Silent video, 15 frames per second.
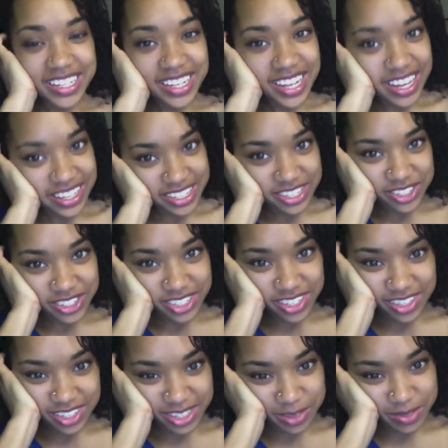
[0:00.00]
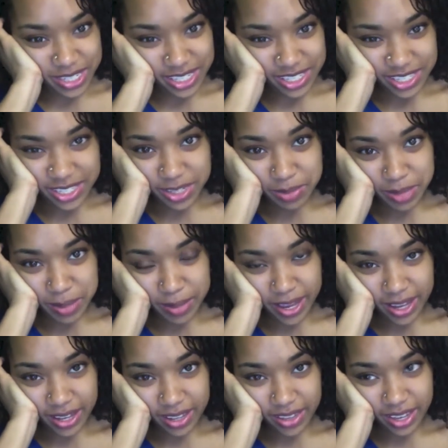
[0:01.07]
I seriously think someone's gonna steal my
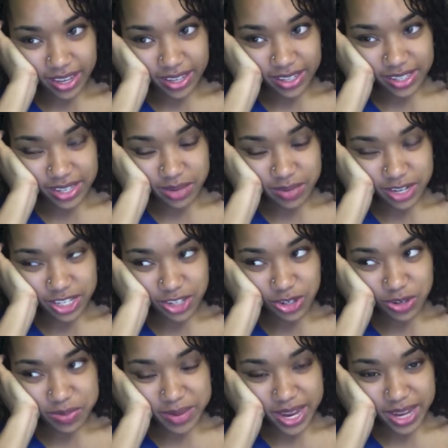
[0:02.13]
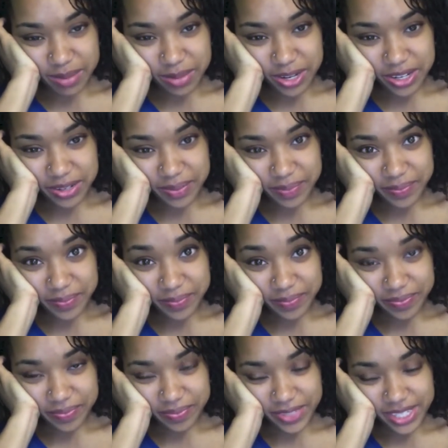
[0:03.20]
Mac, like someone stole my iPod.
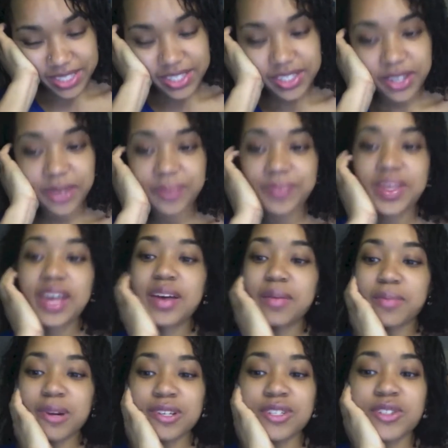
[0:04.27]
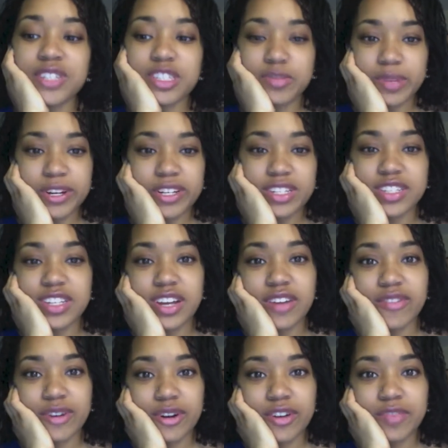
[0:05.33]
So, personal experience there. I've
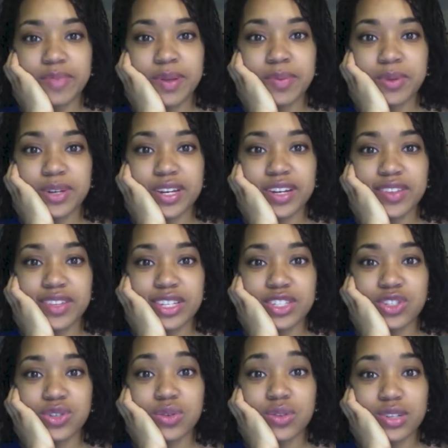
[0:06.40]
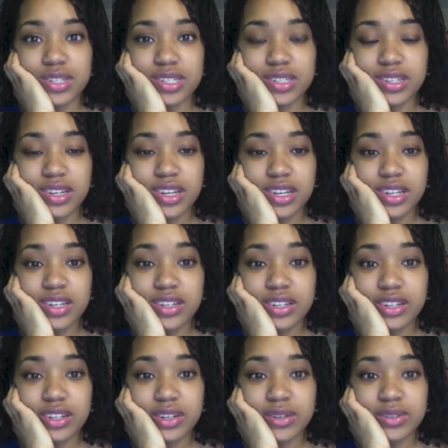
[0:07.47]
heard people getting things stolen, you
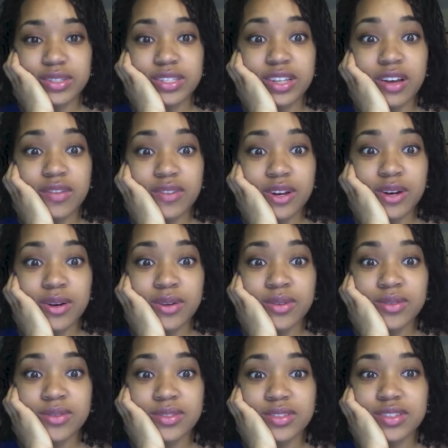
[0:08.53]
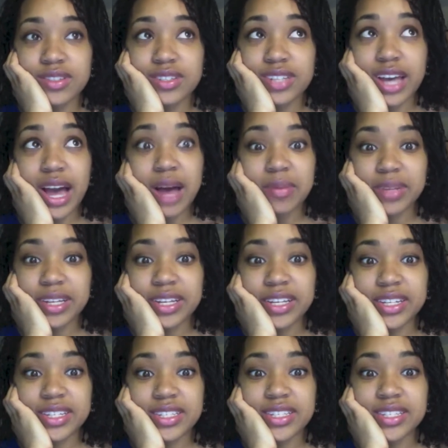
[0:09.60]
know, cell phones,
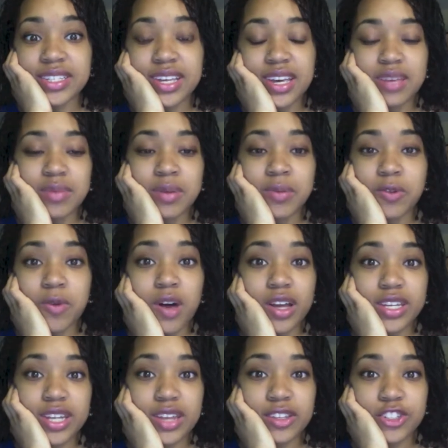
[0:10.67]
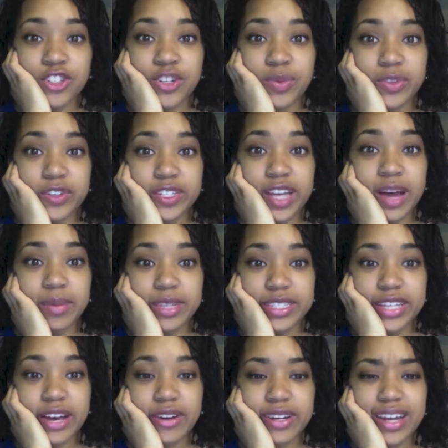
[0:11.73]
tablets, people walking down the street with their tablets
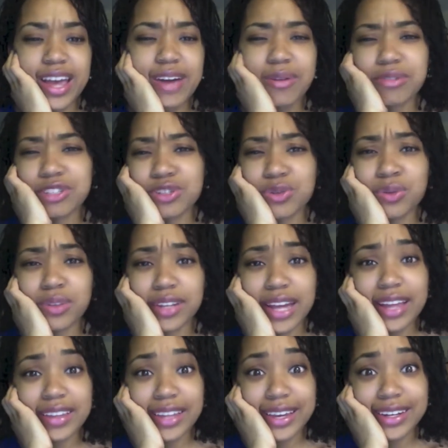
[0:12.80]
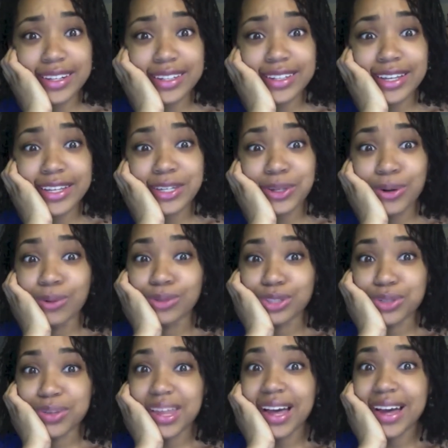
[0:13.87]
out. And I go to school in Atlanta, like, you don't
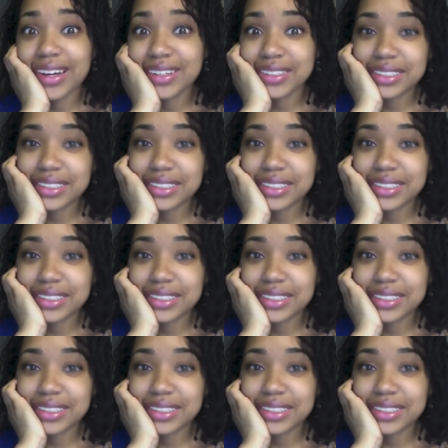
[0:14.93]
do that.